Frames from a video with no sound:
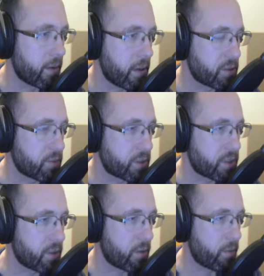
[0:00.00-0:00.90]
These will
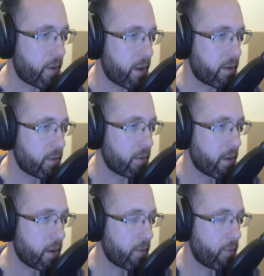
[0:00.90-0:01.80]
still run.
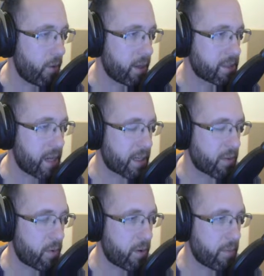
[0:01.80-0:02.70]
In what
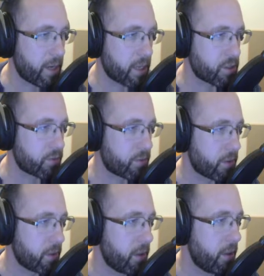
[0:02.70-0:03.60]
exact order, I'm not
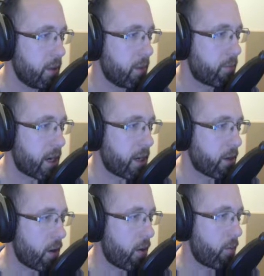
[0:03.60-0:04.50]
sure, but I
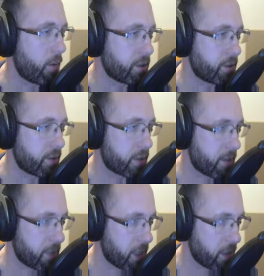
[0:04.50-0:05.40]
know once you
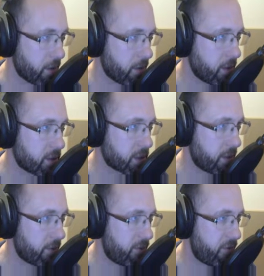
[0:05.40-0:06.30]
come here, it's
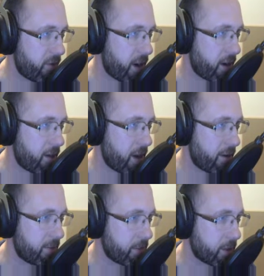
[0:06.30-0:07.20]
going to fire
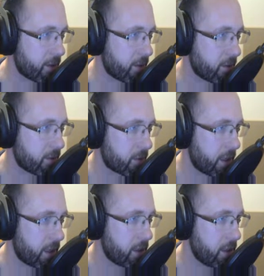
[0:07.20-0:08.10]
out up here,
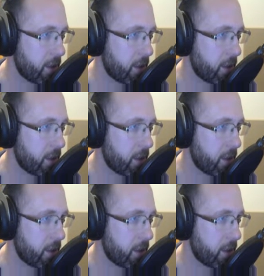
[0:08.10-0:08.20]
okay?